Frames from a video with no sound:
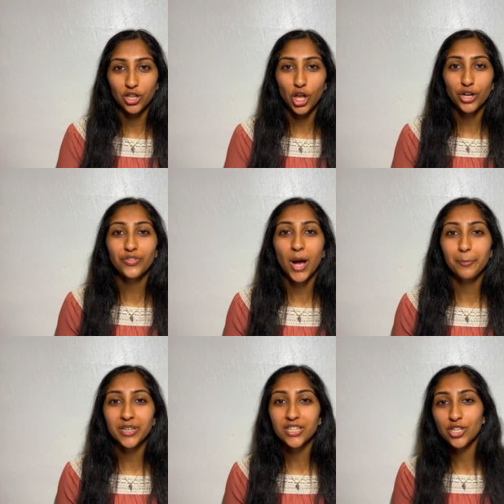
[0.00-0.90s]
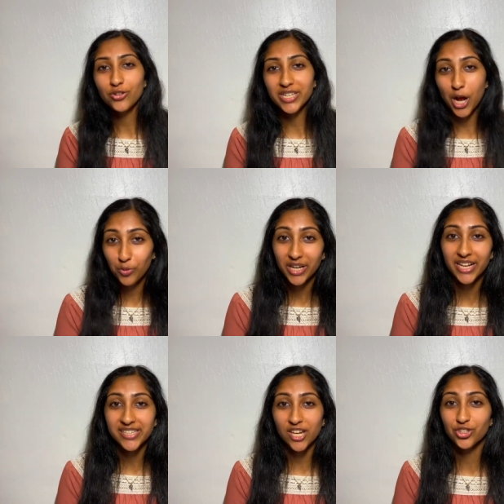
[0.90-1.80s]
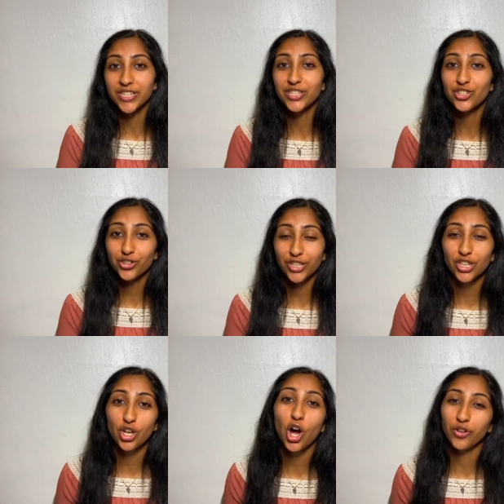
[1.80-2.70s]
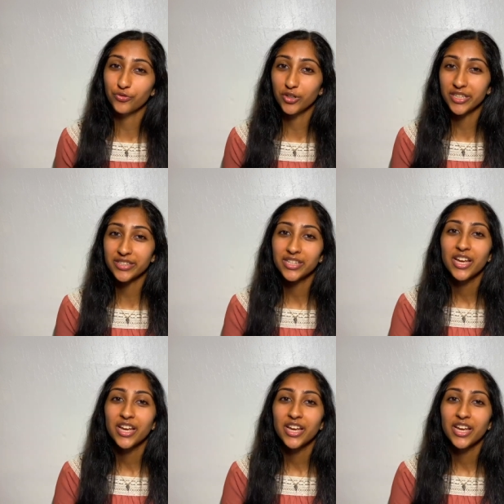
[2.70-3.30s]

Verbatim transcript: A lot of companies host networking sessions during the conference,